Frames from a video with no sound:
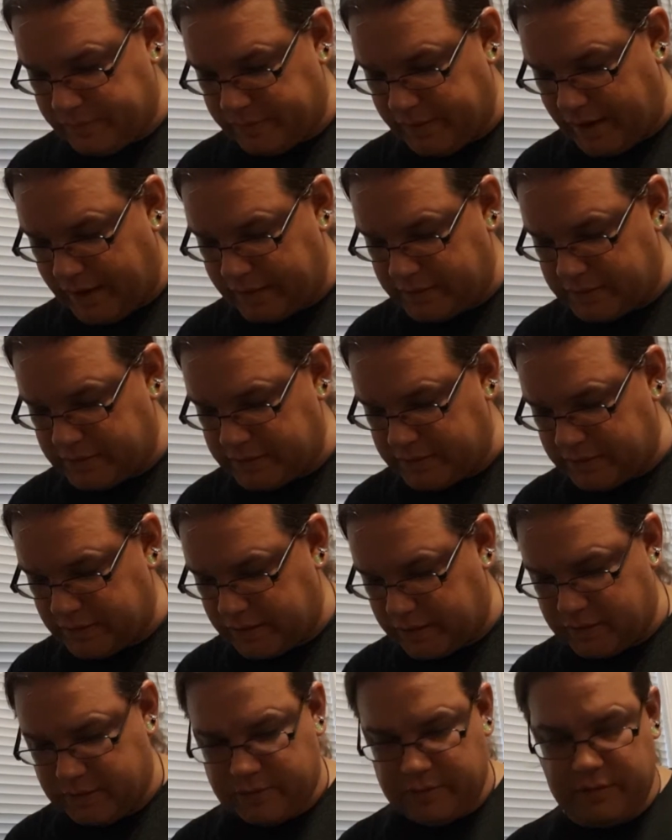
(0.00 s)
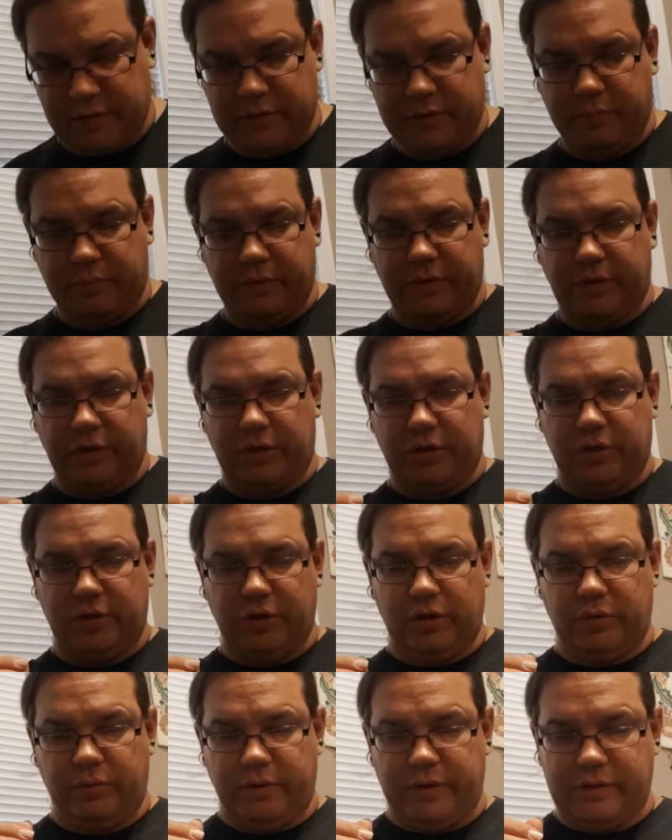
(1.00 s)
That's one of the
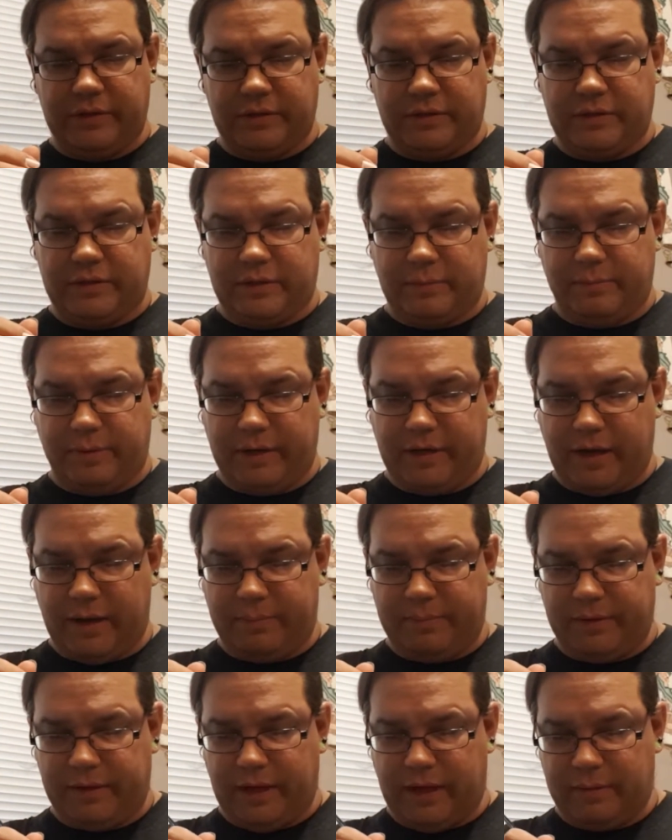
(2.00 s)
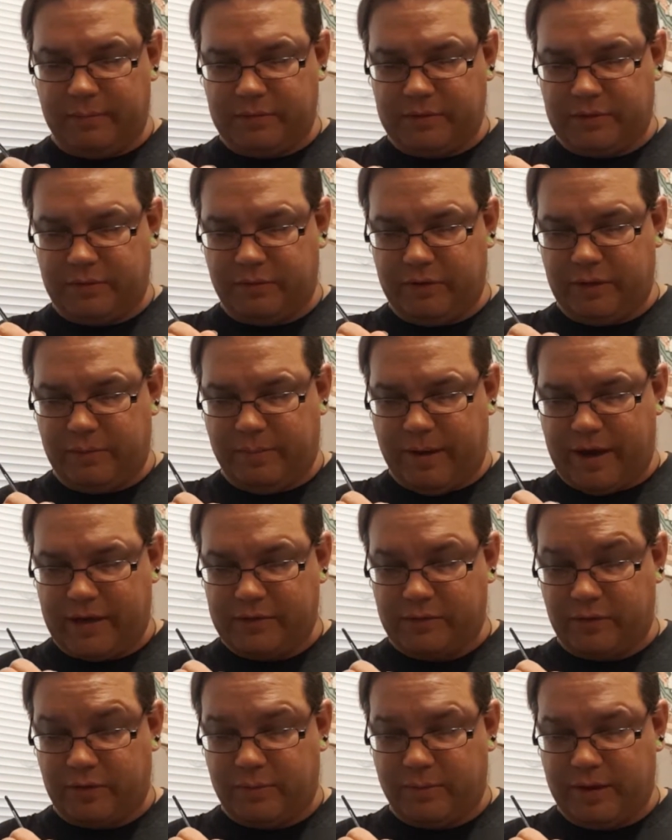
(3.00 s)
good reasons to pick up the game, is to read the
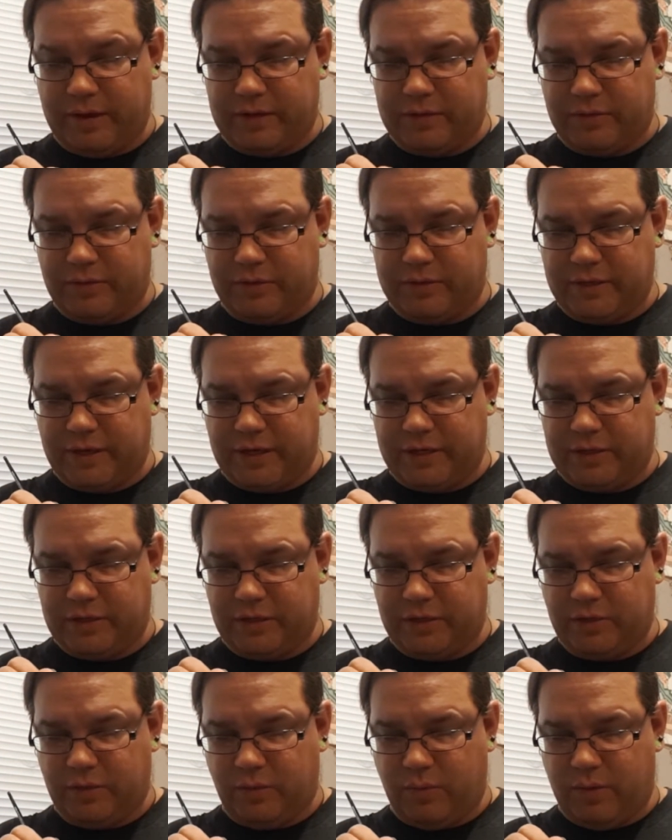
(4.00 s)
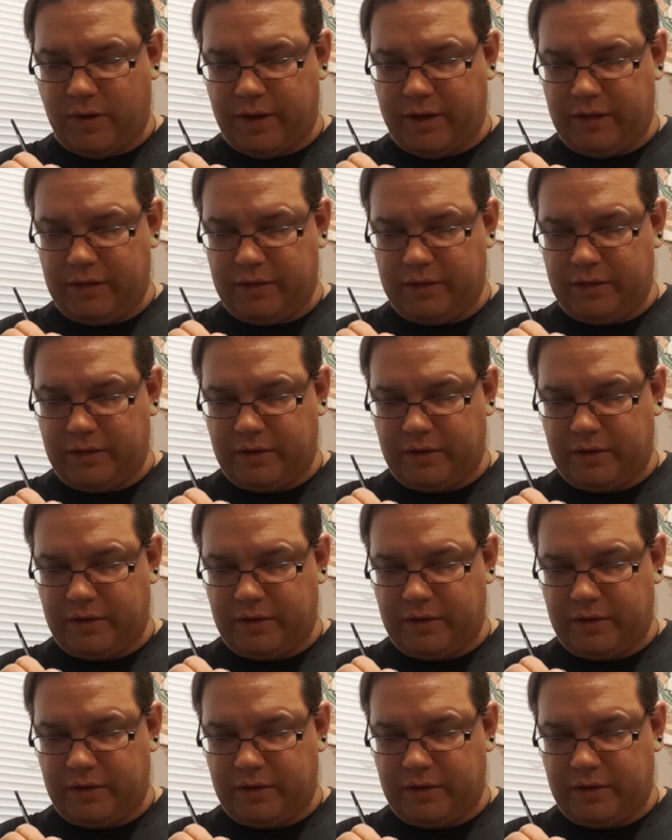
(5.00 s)
backstory. The backstory is actually quite